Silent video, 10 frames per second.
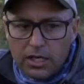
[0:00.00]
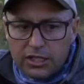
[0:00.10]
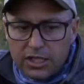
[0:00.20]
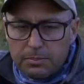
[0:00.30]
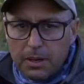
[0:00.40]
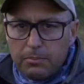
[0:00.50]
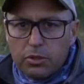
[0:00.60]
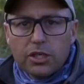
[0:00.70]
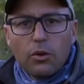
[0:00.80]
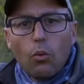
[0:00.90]
just by
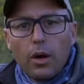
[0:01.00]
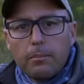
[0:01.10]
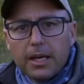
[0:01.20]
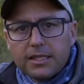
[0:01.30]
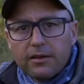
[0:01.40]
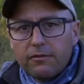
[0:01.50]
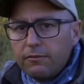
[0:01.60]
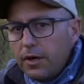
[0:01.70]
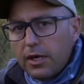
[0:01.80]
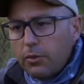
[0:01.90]
pushing one button.
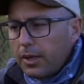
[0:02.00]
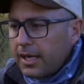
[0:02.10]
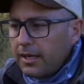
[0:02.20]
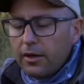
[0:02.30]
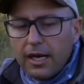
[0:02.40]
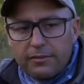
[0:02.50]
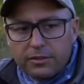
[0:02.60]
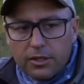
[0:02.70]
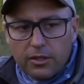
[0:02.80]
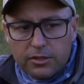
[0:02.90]
Very quick, I don't have
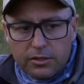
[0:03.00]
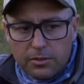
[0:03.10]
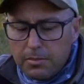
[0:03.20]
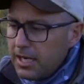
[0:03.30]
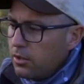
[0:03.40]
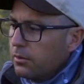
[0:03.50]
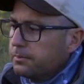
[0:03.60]
to go into the menu.